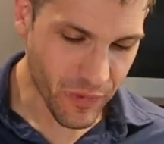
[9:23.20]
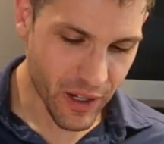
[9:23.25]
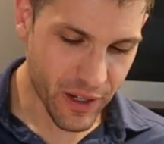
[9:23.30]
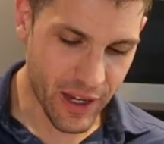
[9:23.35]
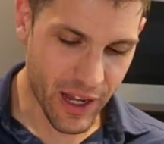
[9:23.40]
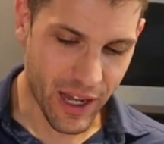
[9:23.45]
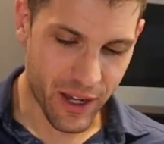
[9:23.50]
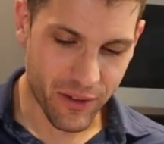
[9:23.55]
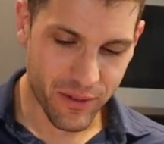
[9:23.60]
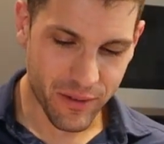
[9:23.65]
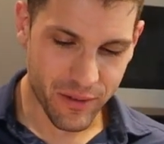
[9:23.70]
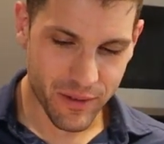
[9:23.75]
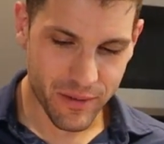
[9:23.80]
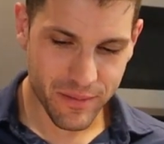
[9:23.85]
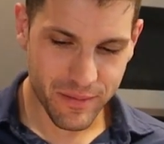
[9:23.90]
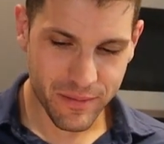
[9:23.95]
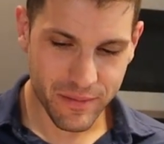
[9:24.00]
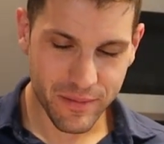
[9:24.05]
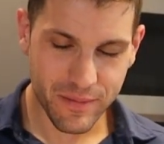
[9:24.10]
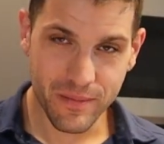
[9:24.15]
Now,
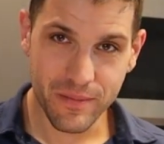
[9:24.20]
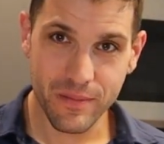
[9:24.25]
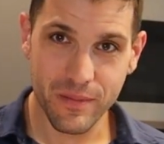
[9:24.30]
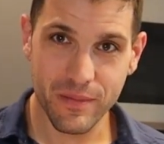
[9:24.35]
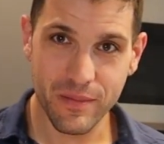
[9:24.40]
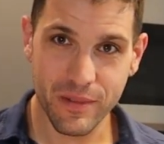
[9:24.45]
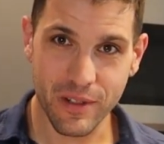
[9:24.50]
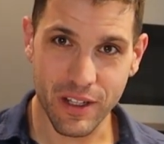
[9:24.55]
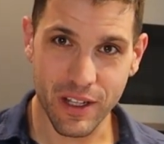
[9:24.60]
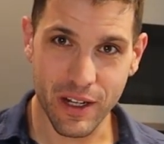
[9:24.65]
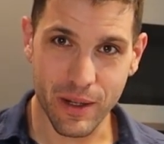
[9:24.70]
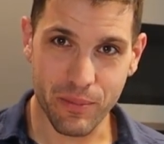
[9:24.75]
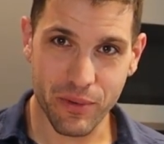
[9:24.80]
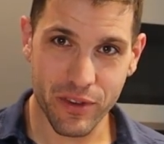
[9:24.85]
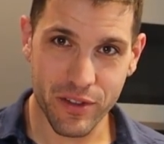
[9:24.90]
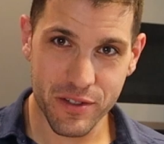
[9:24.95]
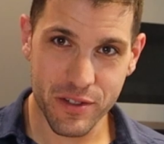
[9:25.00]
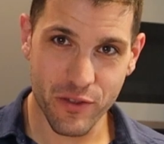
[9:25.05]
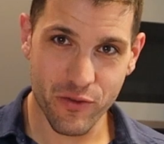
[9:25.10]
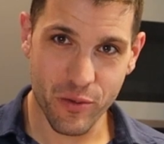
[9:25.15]
can I put
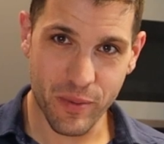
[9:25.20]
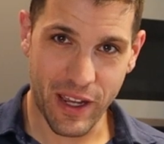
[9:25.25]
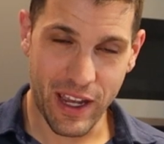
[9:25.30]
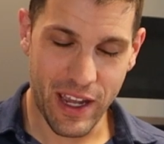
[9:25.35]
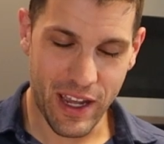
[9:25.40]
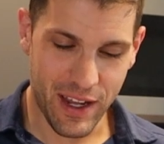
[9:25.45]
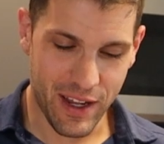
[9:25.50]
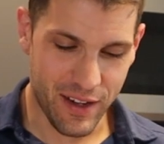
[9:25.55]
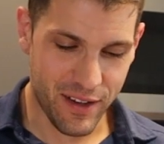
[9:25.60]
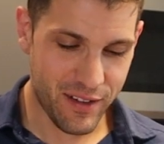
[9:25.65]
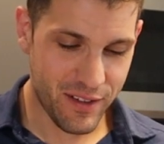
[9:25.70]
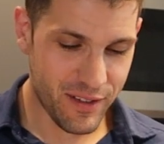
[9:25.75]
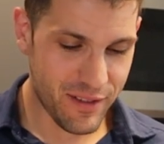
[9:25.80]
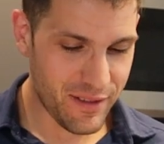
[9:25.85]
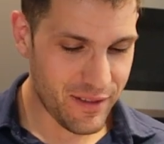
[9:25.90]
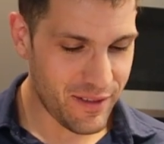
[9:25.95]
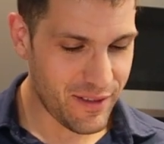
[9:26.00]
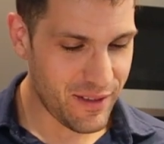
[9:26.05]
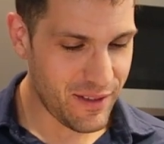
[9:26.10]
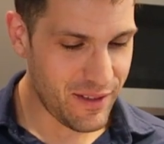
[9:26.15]
this over my head?
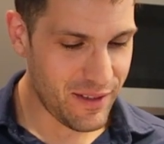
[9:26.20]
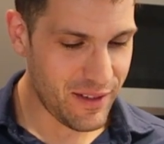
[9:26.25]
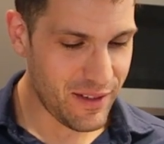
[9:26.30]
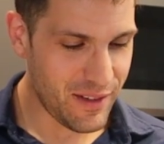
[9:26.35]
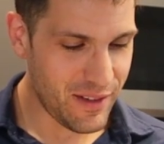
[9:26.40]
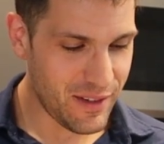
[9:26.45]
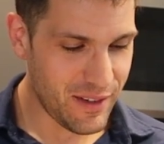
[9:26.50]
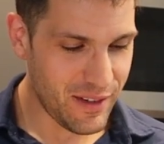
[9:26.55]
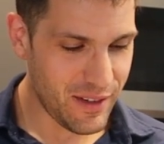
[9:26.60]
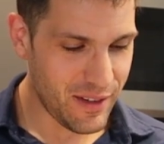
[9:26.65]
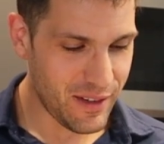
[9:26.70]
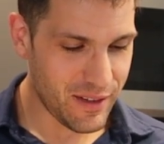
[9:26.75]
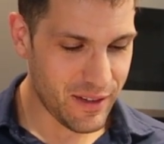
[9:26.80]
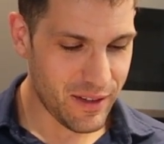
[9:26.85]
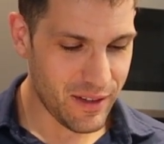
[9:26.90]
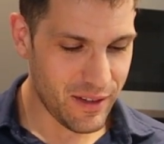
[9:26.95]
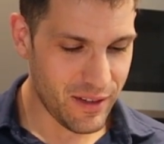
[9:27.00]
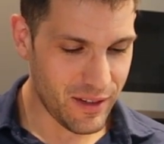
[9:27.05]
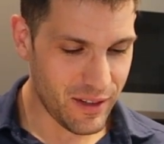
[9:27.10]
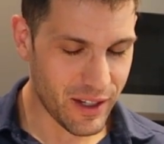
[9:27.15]

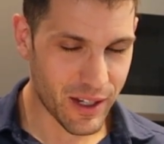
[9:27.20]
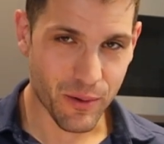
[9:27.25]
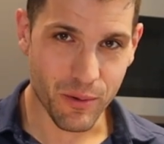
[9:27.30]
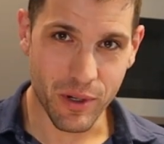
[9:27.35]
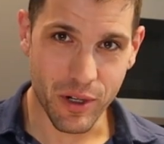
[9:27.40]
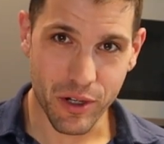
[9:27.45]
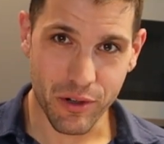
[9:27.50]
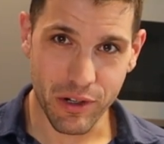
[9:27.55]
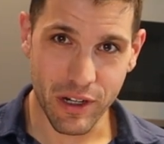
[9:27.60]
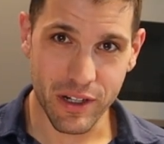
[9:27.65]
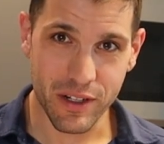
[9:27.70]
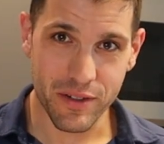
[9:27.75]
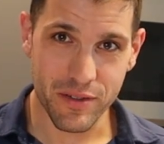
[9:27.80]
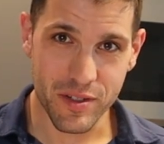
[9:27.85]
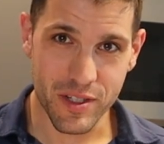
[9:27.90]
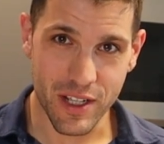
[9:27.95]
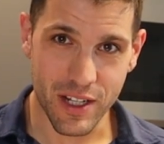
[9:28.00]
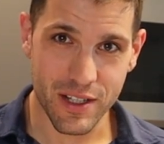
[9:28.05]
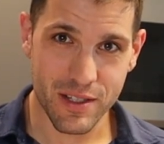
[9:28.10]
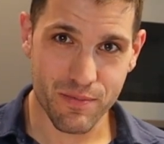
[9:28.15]
Like one of Greg
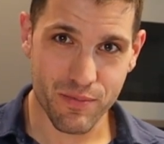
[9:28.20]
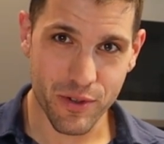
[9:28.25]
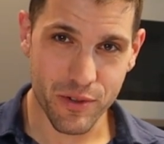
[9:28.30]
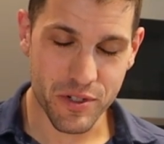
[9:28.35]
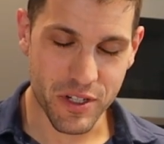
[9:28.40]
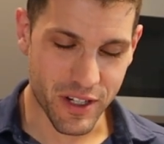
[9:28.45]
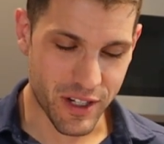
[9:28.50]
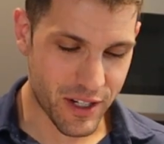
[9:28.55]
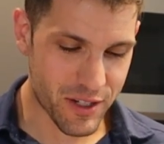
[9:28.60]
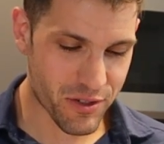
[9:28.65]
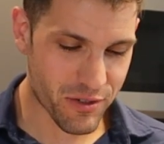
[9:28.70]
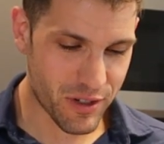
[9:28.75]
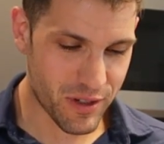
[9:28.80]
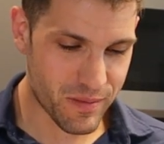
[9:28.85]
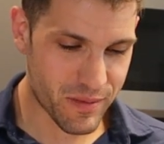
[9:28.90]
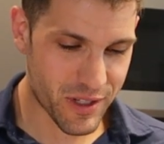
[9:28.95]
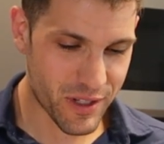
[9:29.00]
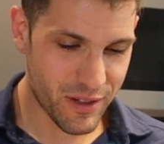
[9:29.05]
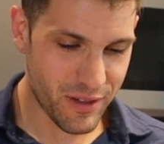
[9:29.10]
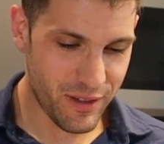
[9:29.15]
Doucette's protein ice
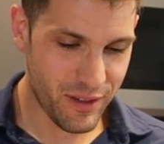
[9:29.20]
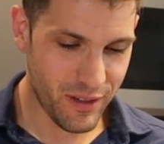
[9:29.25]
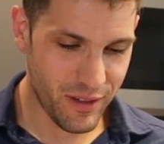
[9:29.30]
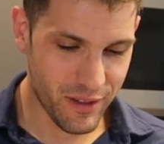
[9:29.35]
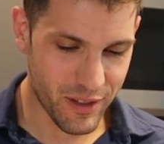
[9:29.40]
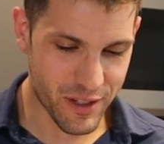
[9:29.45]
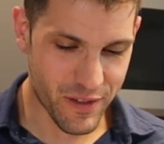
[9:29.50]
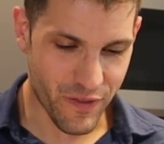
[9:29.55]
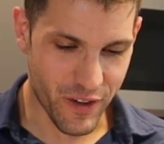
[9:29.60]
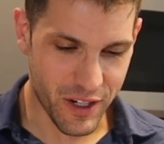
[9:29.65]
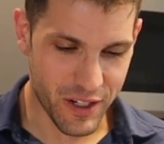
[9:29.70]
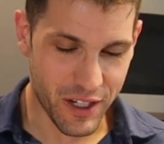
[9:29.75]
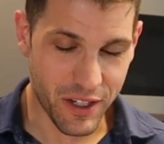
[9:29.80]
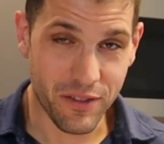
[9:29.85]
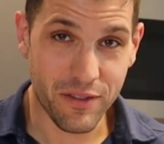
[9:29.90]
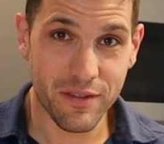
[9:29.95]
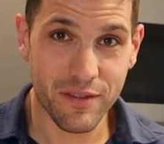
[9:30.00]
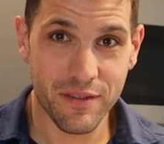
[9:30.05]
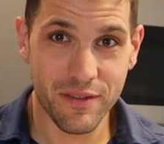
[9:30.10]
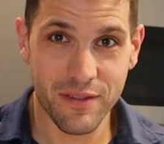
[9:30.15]
creams? Let's find
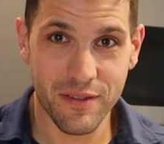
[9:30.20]
out.